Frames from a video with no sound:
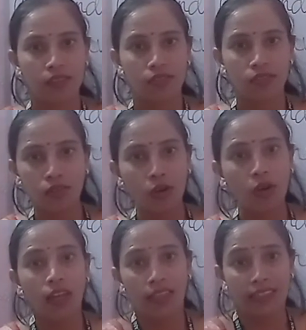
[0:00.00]

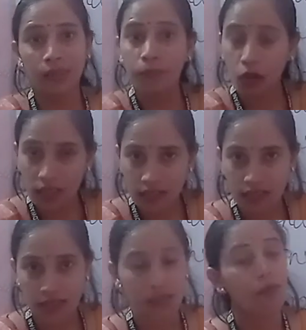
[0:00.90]
So the
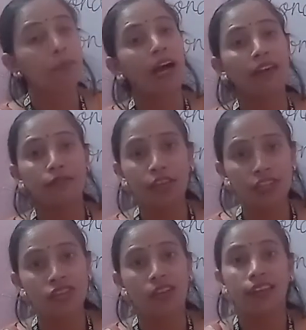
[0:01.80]
process by
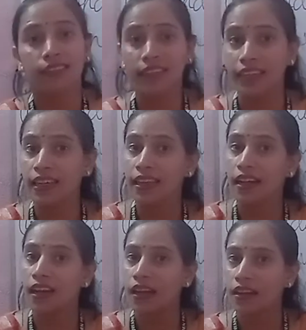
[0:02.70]
which the
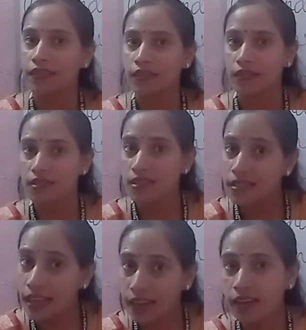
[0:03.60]

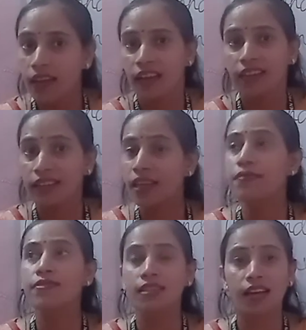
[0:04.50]
sun
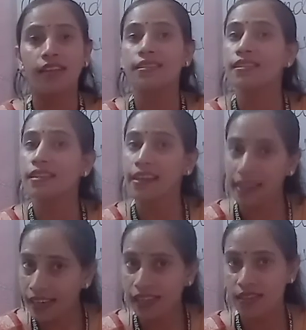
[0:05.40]
gives us
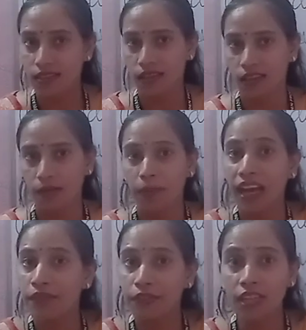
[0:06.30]
heat,
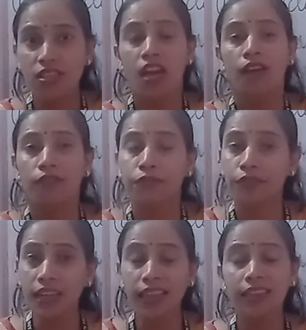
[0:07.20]
by which we
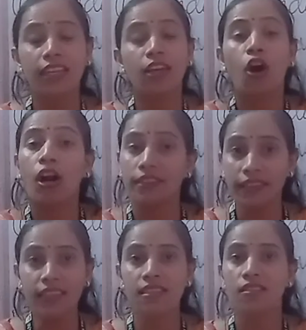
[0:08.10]
feel the
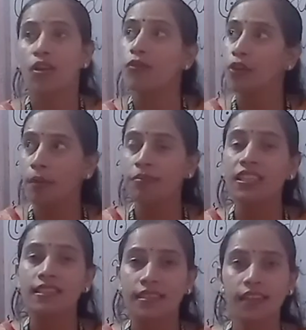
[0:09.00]
hotness from
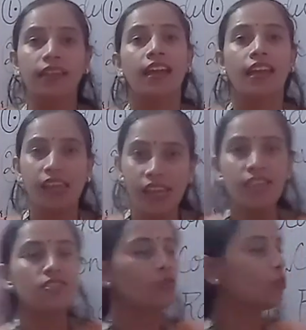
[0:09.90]
the sun
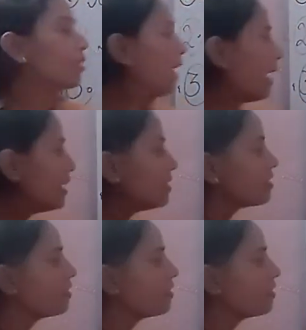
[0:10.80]
is known as